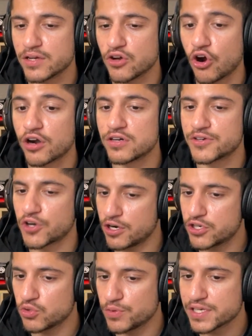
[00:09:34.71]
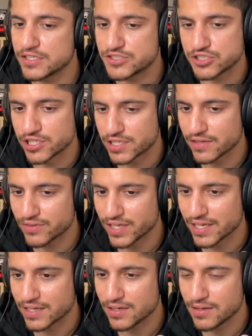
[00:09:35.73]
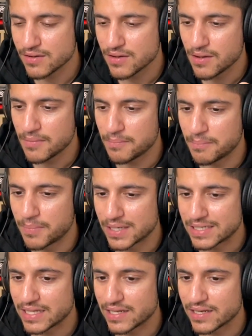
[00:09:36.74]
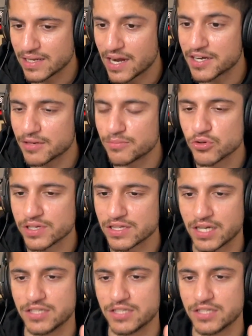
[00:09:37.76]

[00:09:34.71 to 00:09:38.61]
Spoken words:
or not doing a certain thing, but then end up doing that.